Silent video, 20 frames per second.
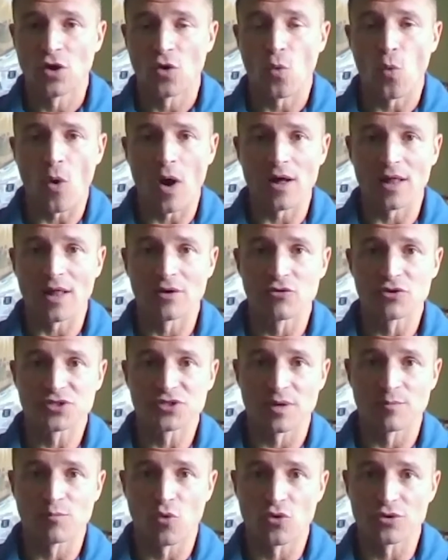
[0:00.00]
While I was
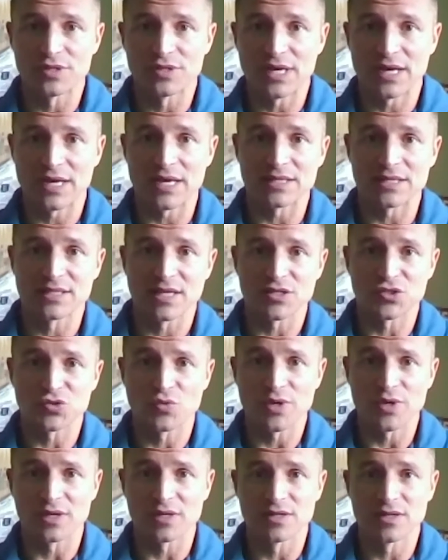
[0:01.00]
on board the ISS,
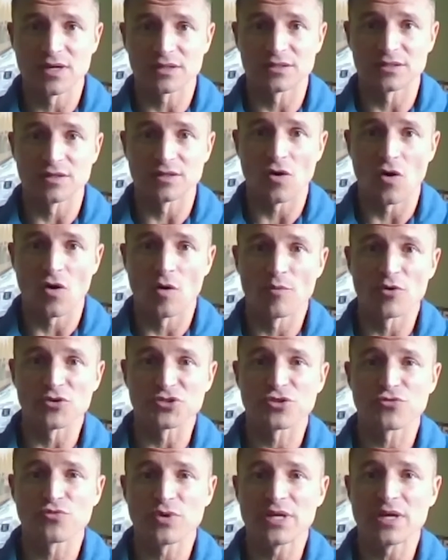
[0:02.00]
we conducted
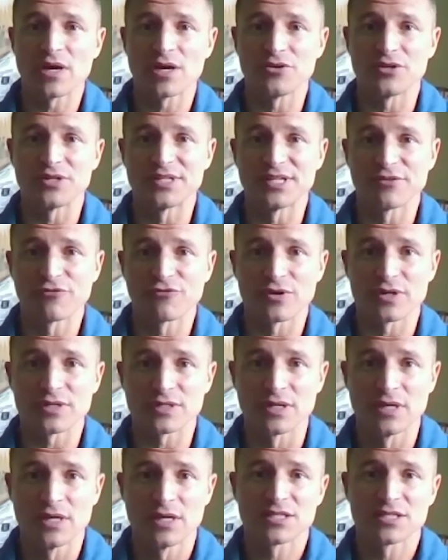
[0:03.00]
almost 300 different